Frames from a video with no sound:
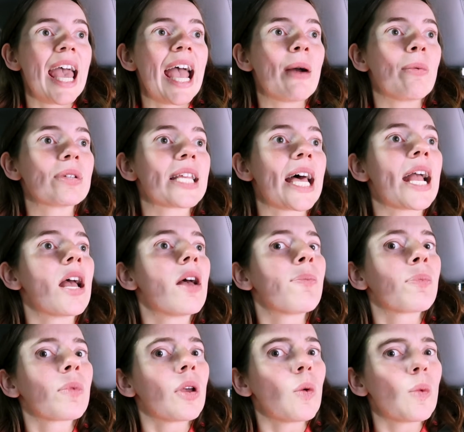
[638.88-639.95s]
and was like,
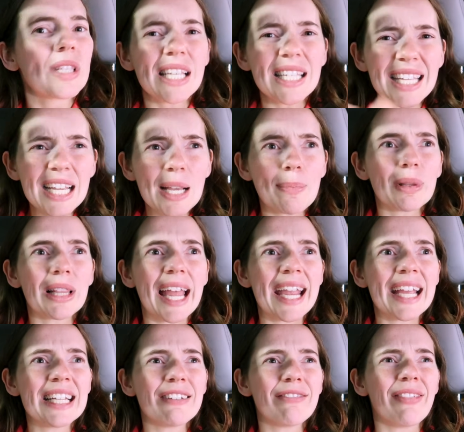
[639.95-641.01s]
was this like a
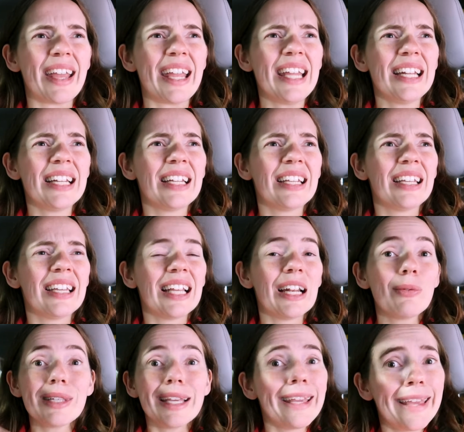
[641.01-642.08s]
planned event?
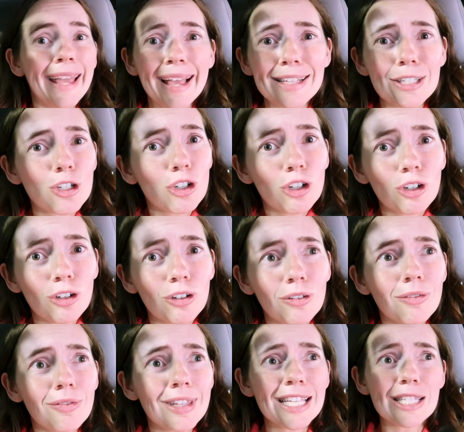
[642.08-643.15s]
I was like, yes, girl,
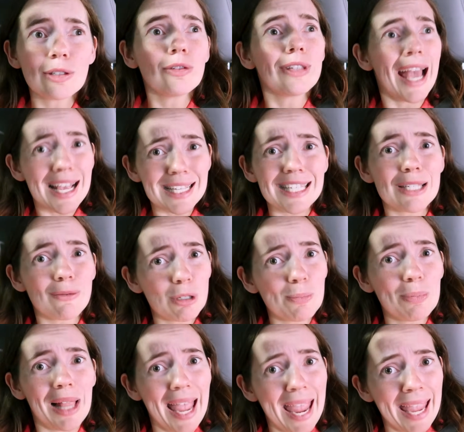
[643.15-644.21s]
this was
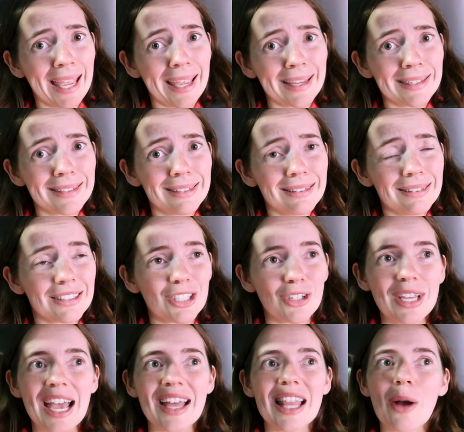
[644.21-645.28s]
planned. So
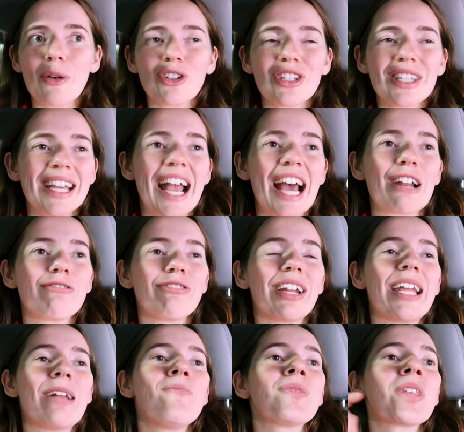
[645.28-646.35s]
yeah, that was just like kind of
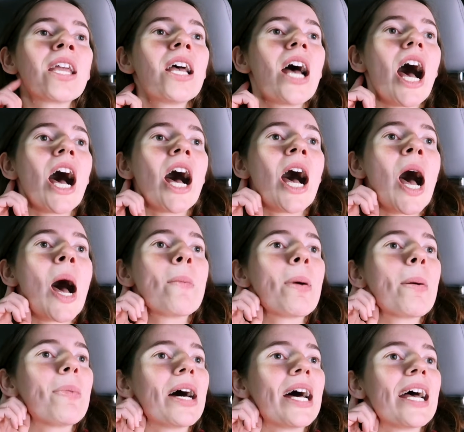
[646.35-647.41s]
funny.
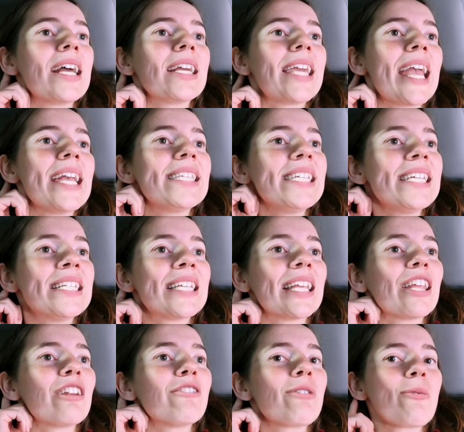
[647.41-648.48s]
But Casey and
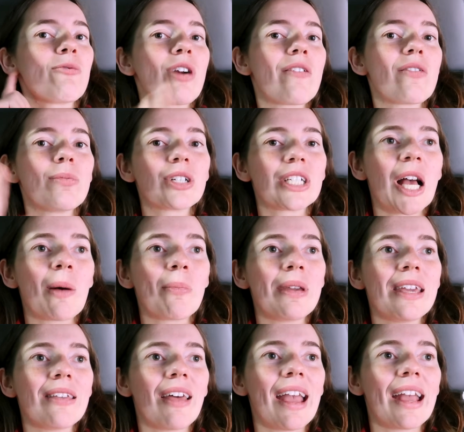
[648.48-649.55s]
Dylan from Forever Booked helped
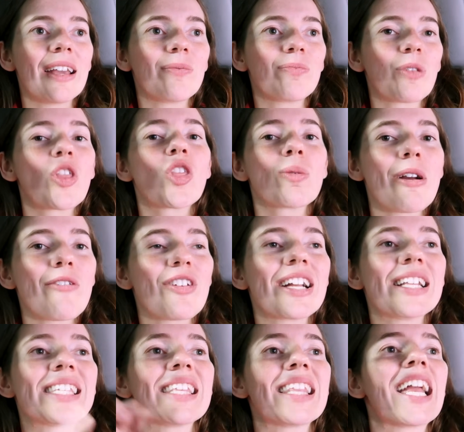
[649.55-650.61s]
me, like, they're my
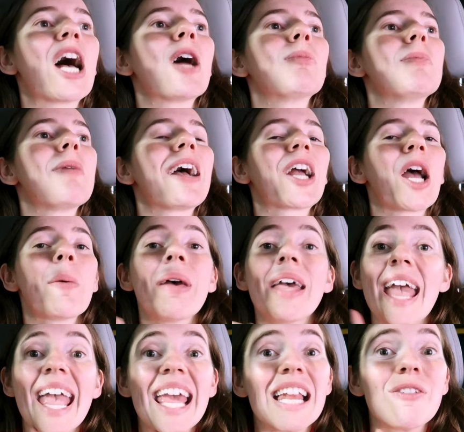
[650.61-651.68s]
friends and they helped me pack up.
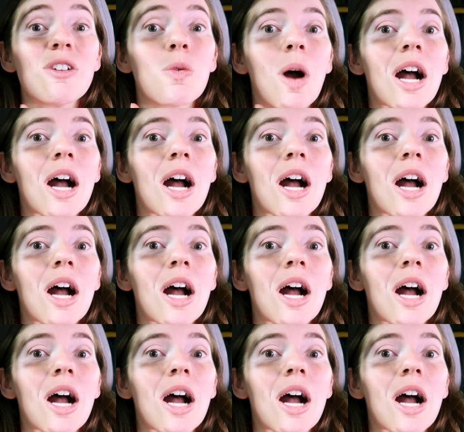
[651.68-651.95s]
And if you're